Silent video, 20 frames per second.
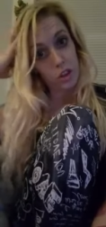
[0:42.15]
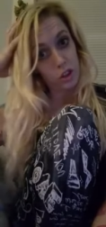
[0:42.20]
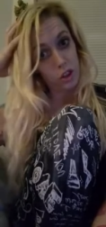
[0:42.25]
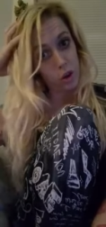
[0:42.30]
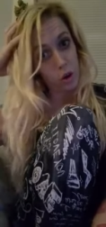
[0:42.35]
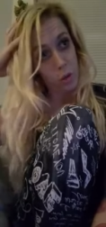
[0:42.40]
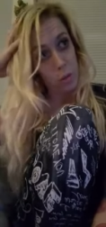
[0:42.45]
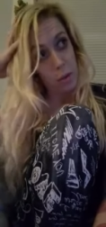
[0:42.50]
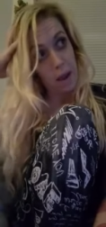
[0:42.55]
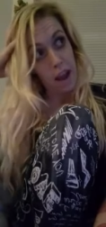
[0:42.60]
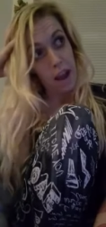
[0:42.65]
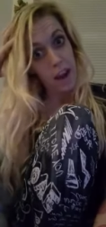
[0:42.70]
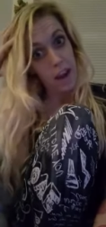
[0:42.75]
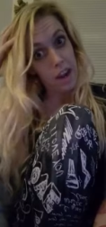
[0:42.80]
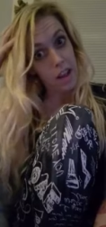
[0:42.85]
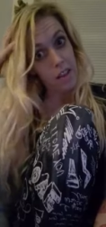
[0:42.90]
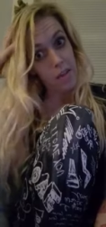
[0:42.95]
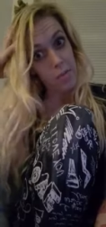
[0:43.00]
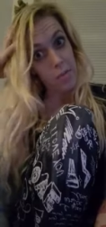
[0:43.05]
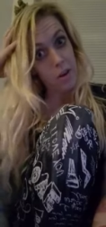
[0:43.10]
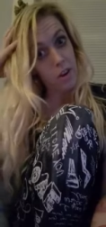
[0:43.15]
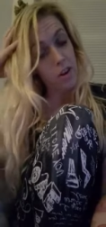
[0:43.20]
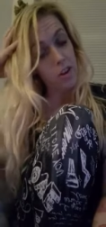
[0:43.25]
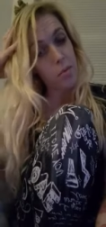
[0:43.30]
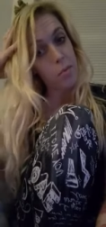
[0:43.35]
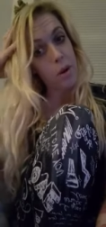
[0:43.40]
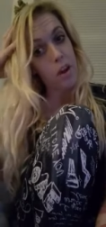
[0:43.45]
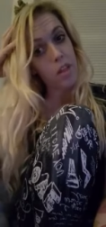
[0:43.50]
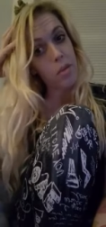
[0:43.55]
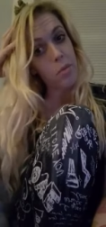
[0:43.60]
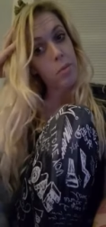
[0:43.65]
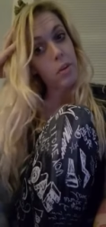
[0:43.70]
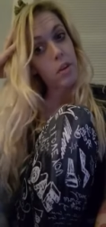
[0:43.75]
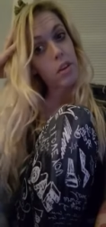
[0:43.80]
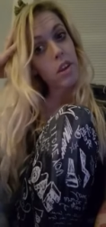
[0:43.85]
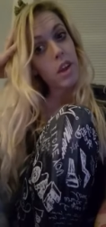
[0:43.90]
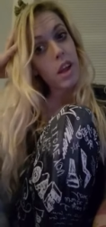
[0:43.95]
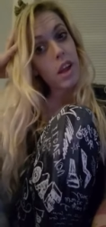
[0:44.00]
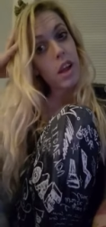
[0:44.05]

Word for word: go by it as much as possible.